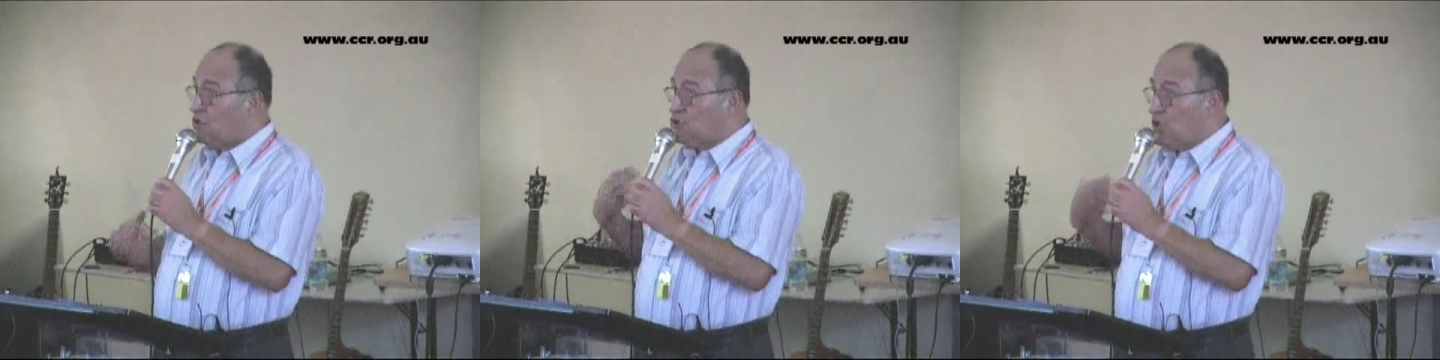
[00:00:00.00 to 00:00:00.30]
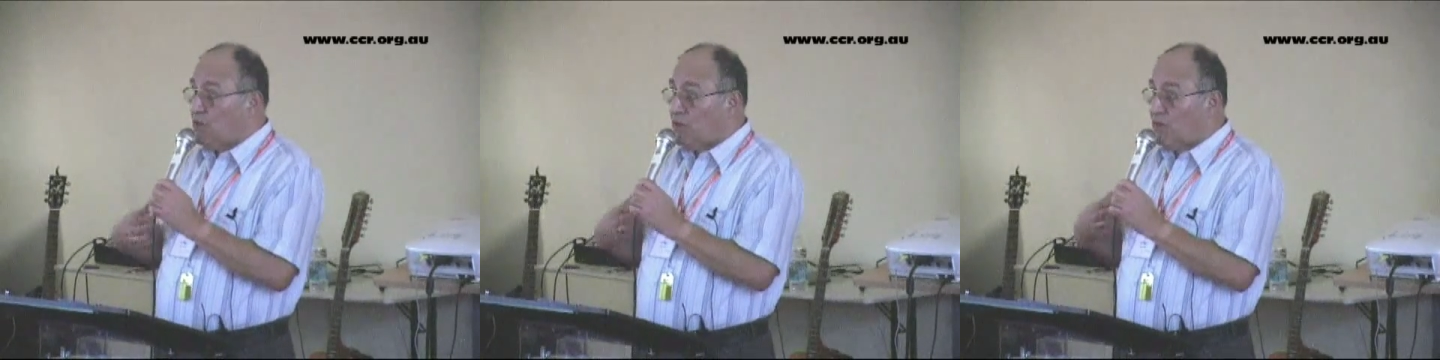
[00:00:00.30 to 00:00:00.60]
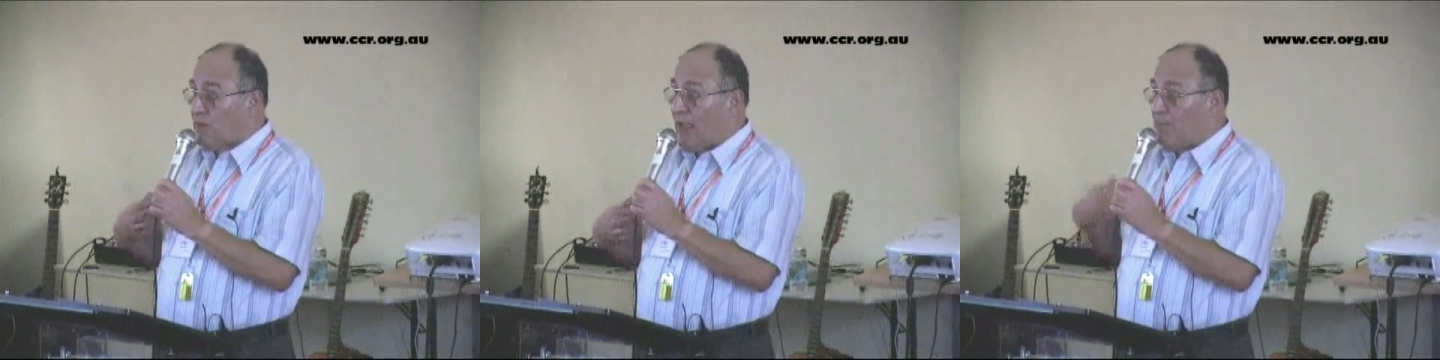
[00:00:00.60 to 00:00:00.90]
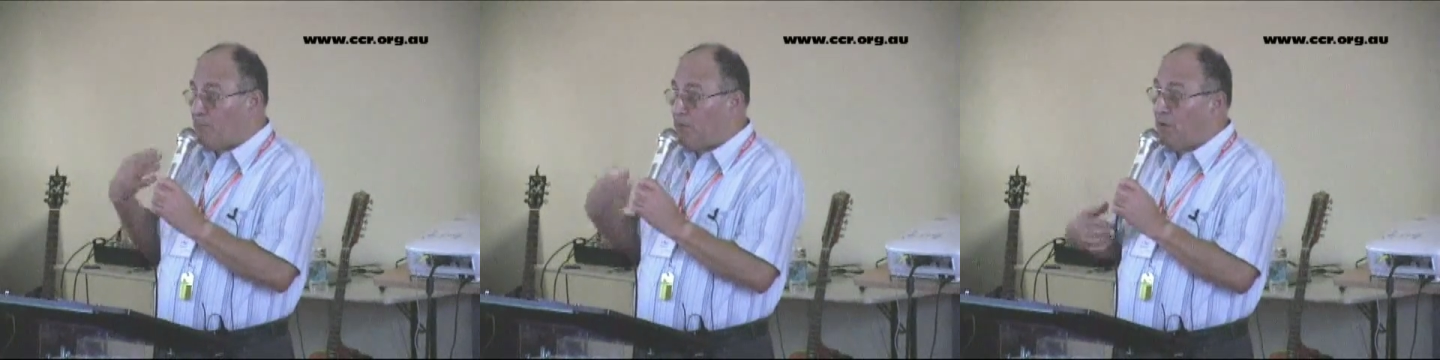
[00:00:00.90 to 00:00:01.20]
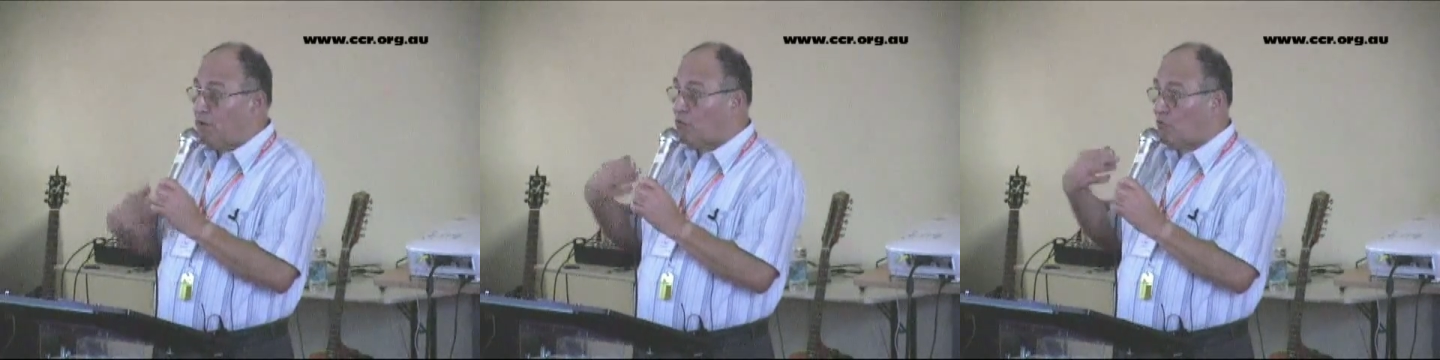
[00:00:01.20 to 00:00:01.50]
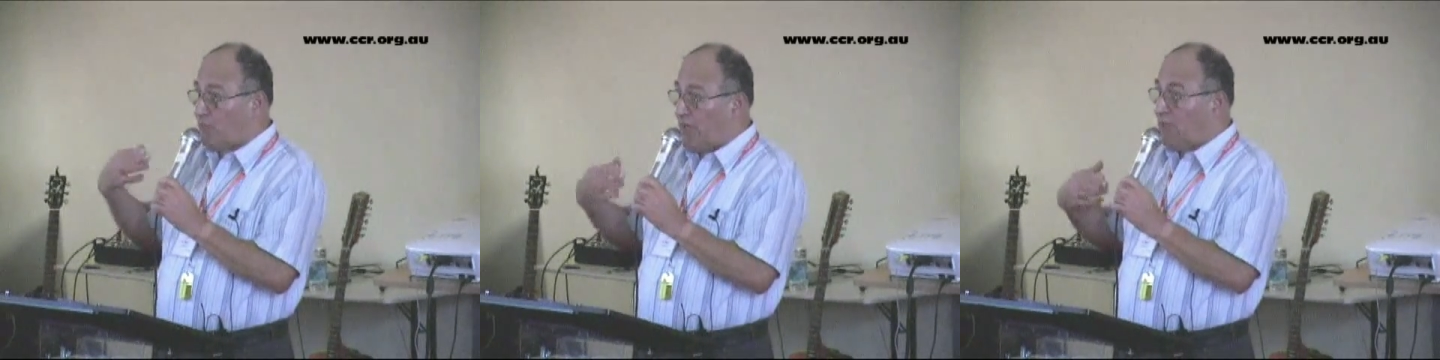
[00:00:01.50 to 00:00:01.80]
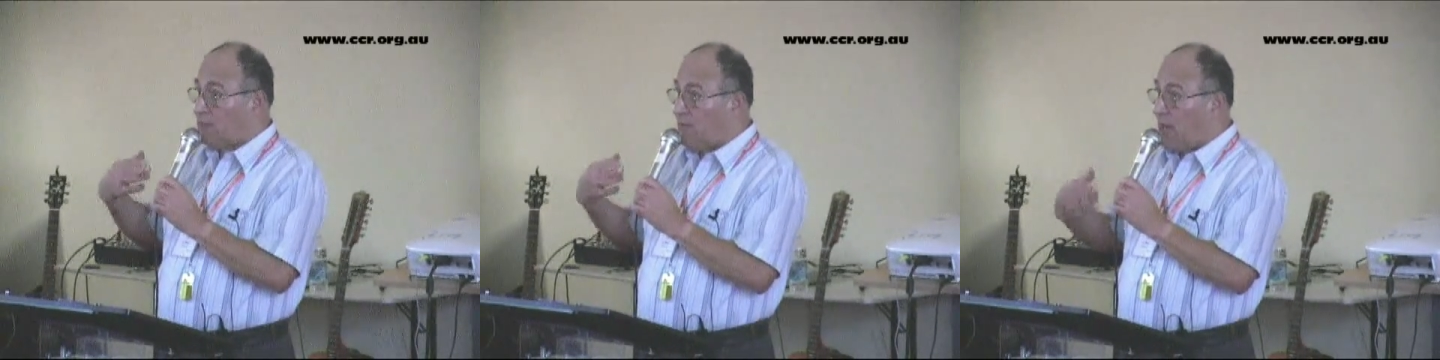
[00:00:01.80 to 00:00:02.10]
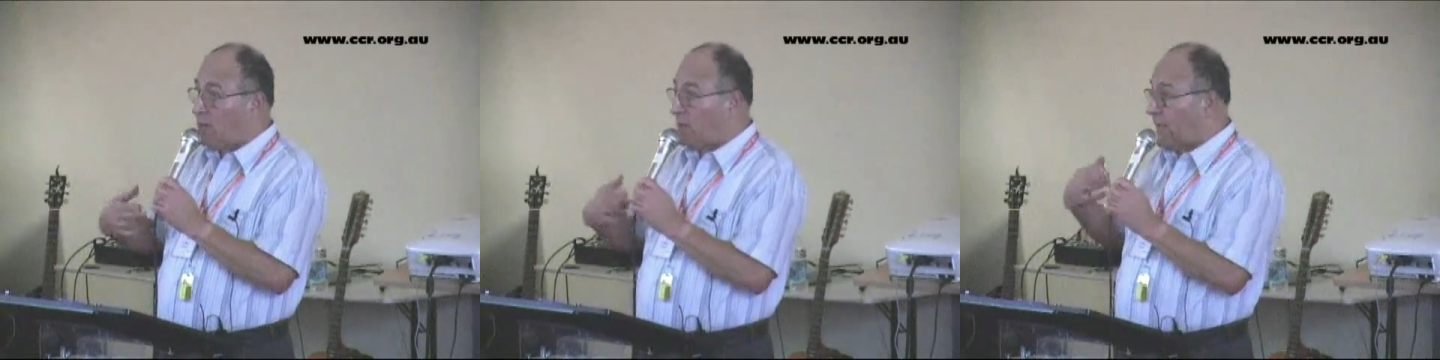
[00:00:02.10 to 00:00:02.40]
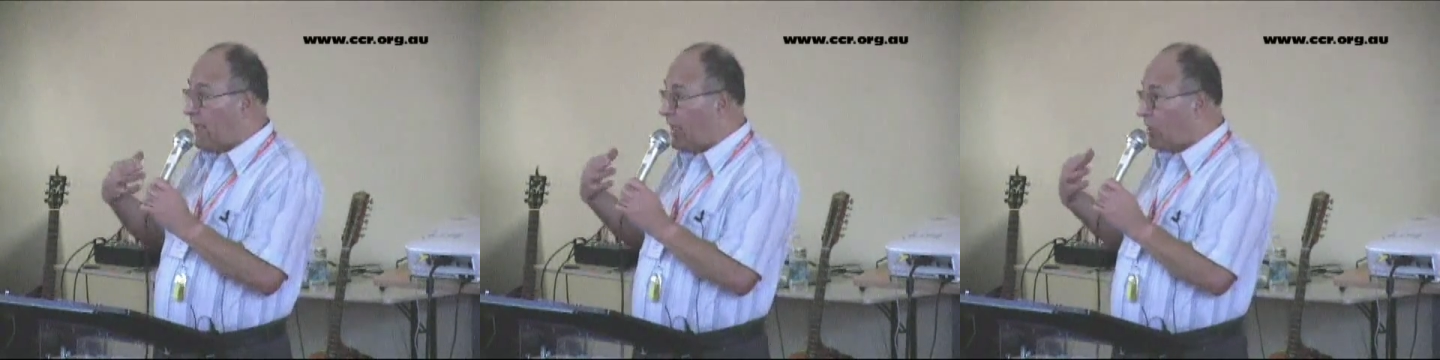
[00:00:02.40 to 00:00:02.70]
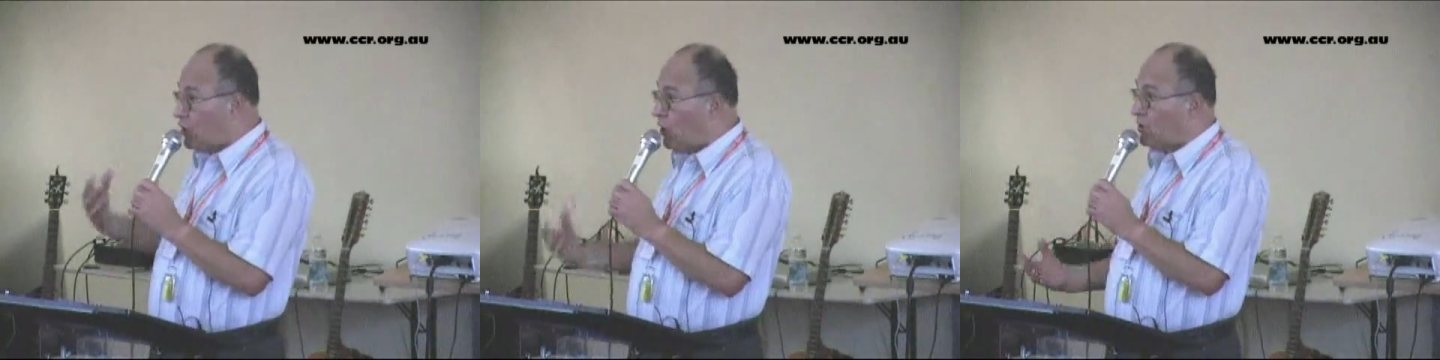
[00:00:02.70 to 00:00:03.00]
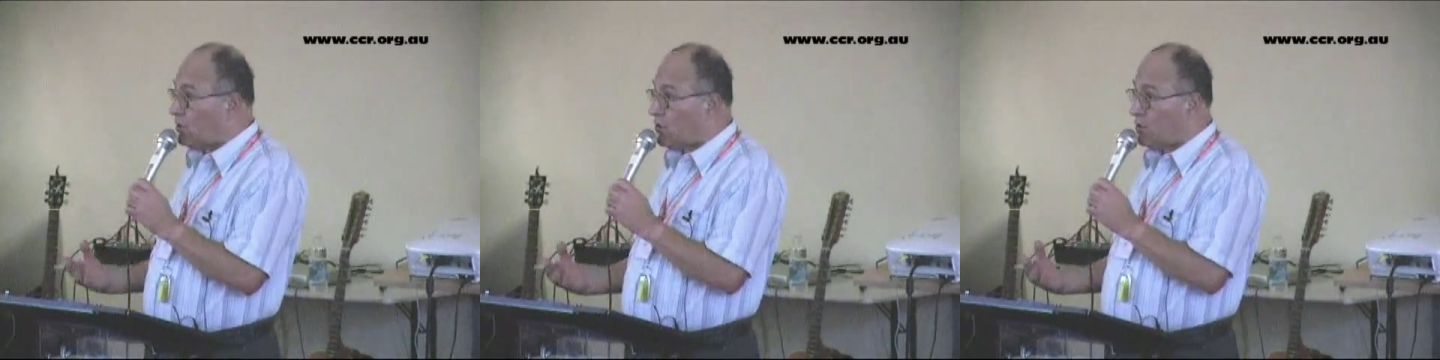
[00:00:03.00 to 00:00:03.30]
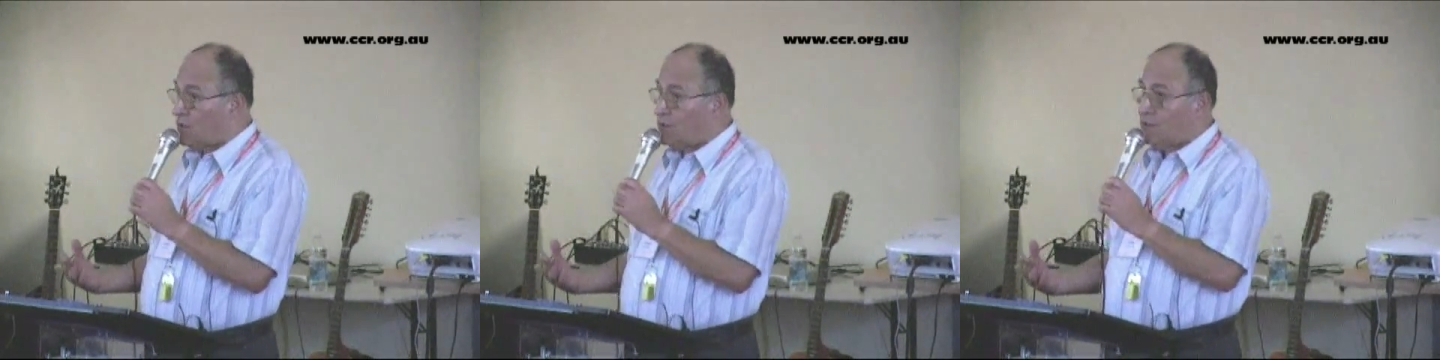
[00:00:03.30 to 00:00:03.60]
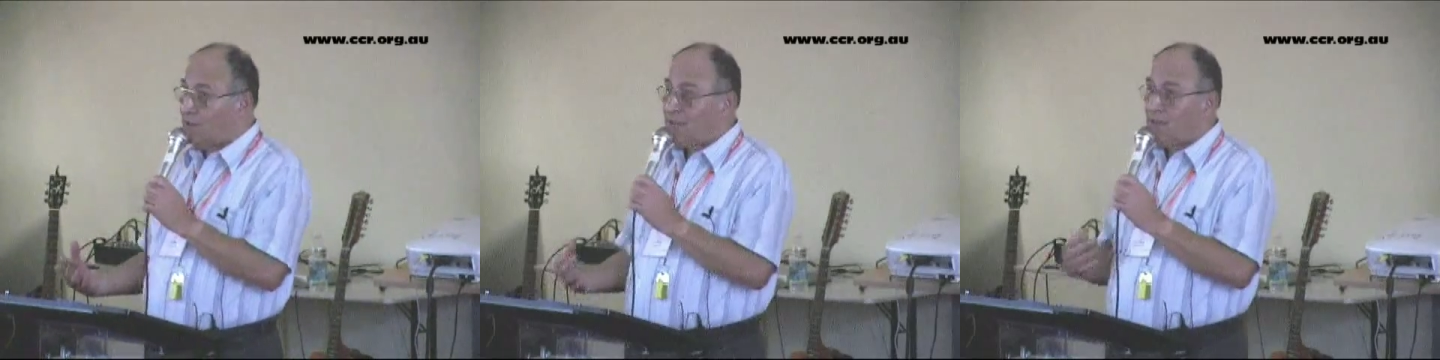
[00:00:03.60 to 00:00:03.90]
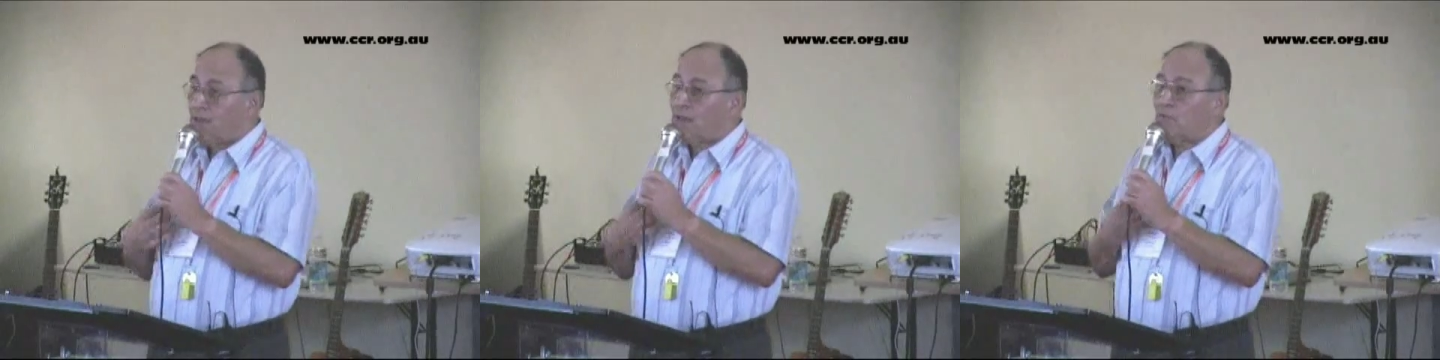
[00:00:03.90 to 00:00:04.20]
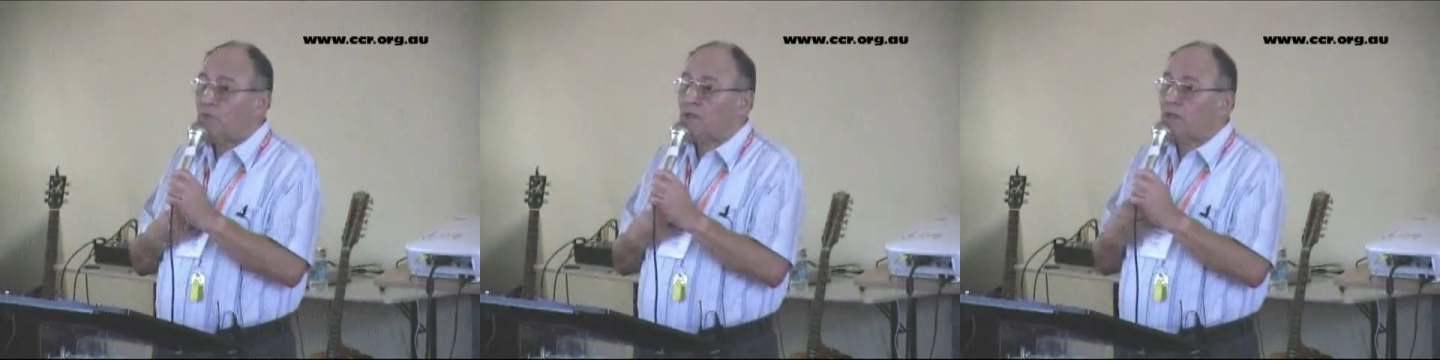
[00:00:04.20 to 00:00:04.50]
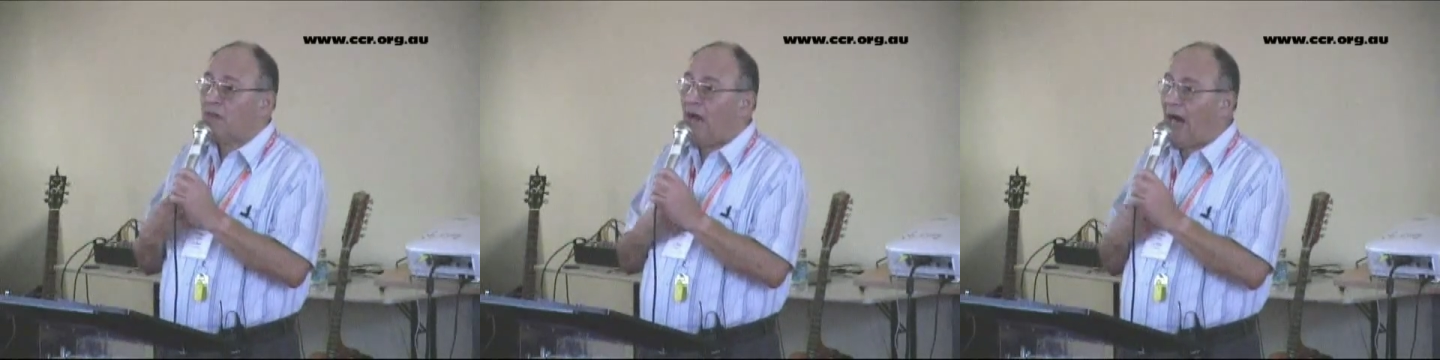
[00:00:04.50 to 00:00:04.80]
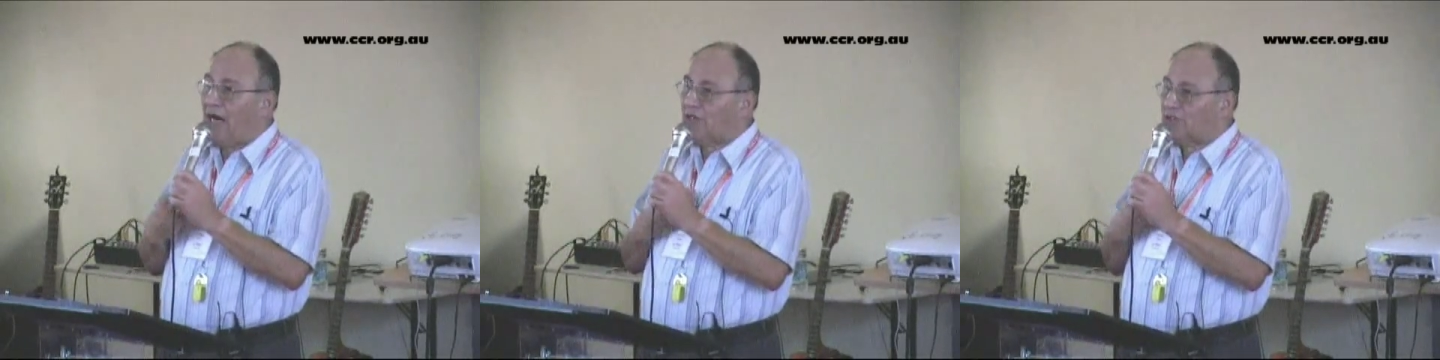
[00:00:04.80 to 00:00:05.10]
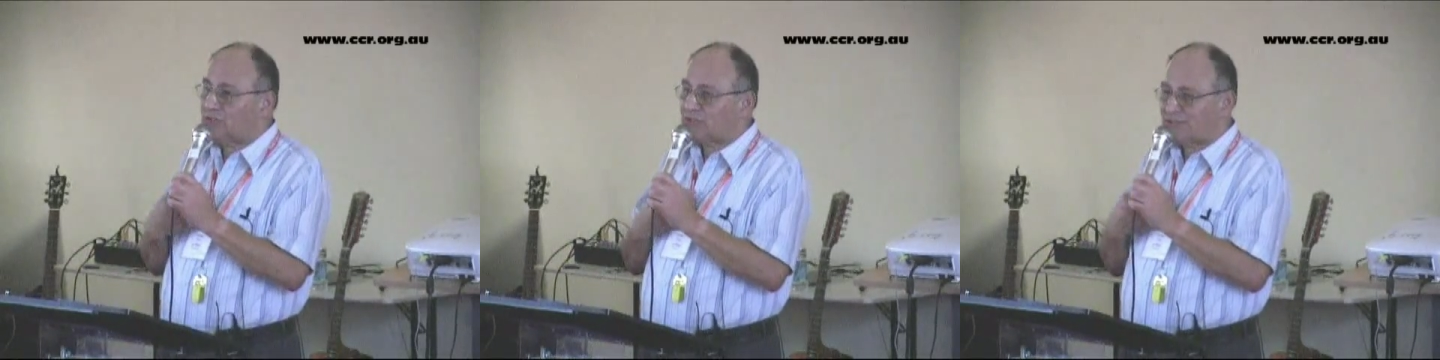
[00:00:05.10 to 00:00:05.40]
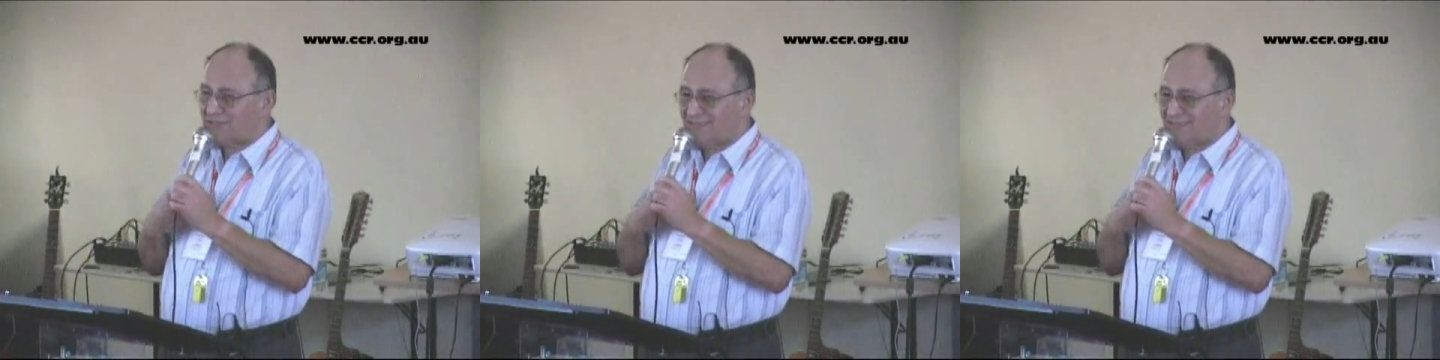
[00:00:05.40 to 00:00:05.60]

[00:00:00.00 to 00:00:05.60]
Jesus appeared to Saint Margaret Alacoque with his heart,